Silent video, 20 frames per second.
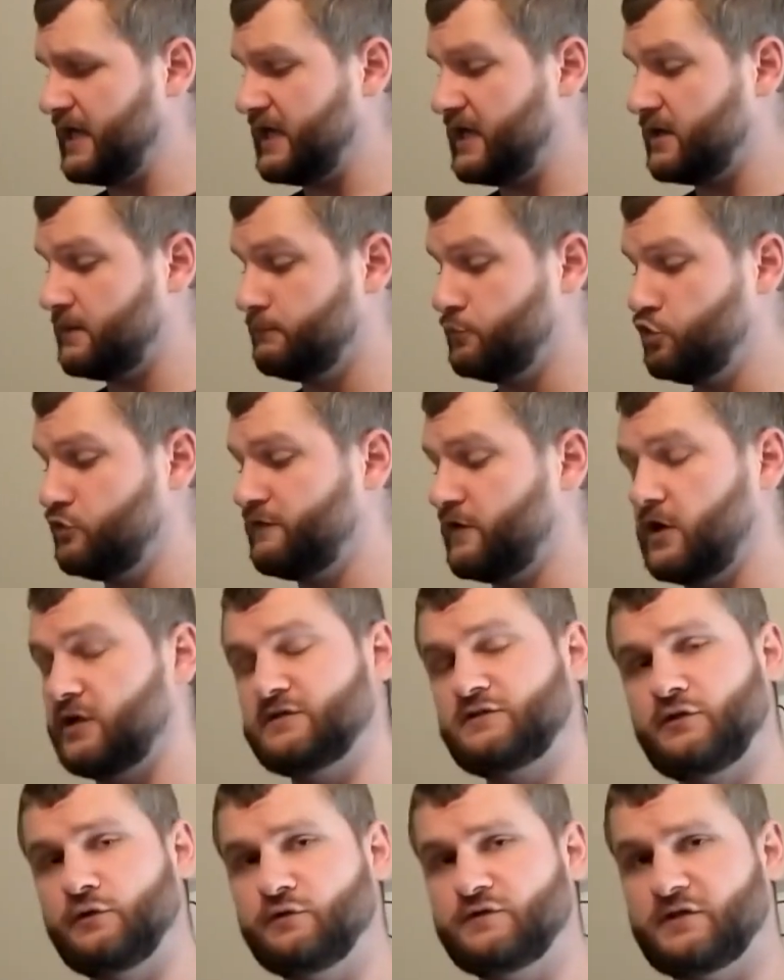and move on
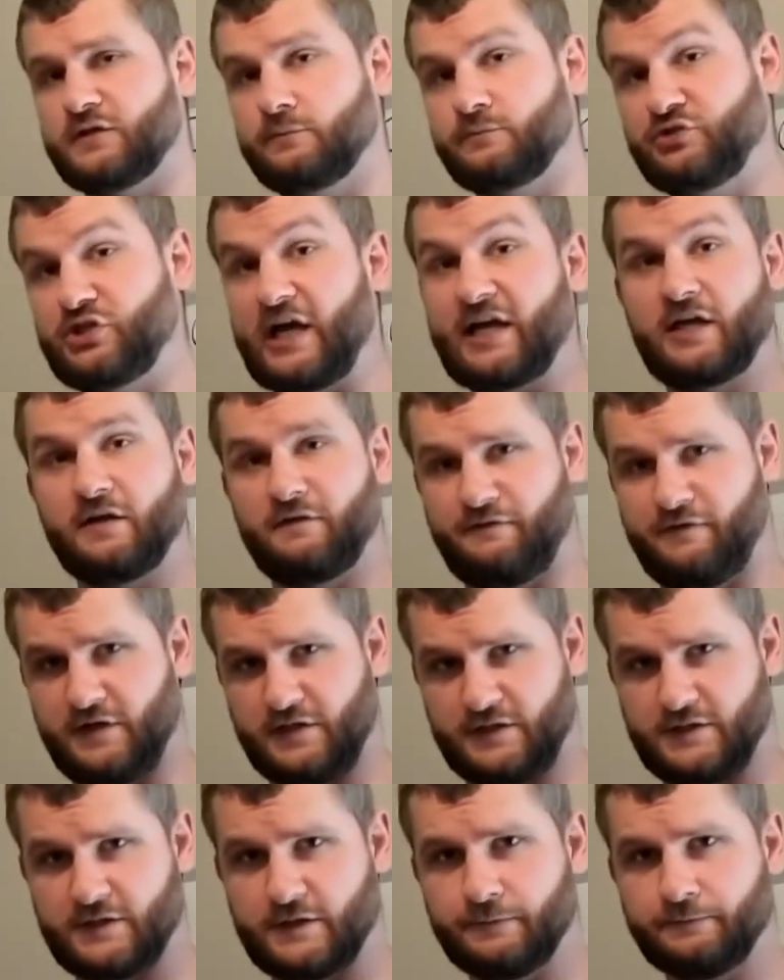to some jacket
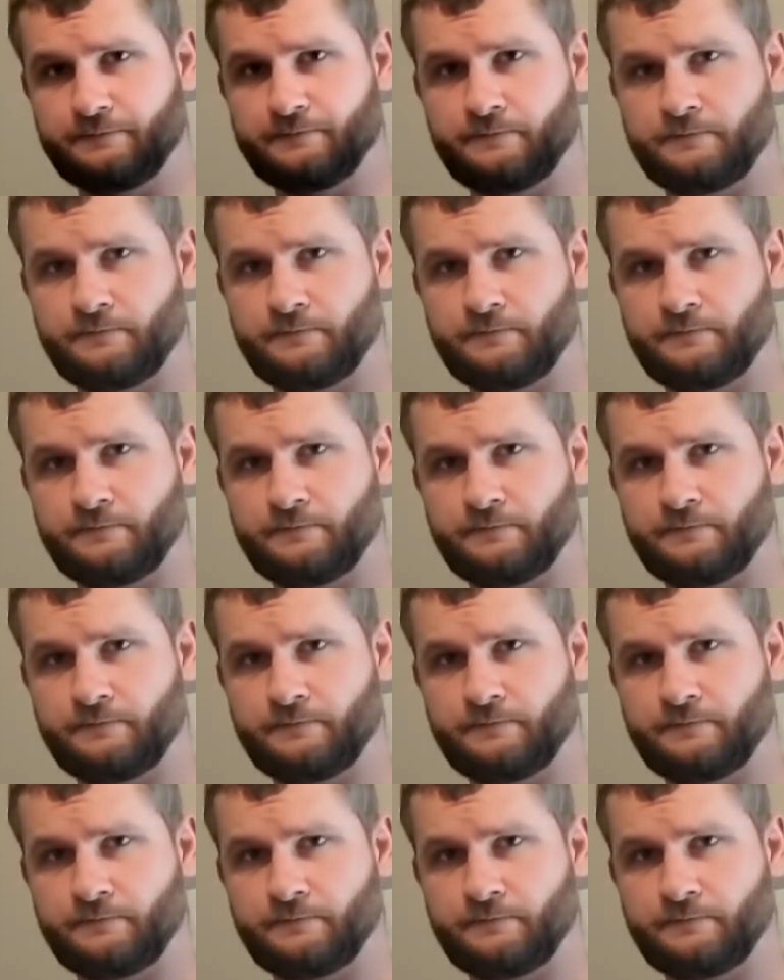fits.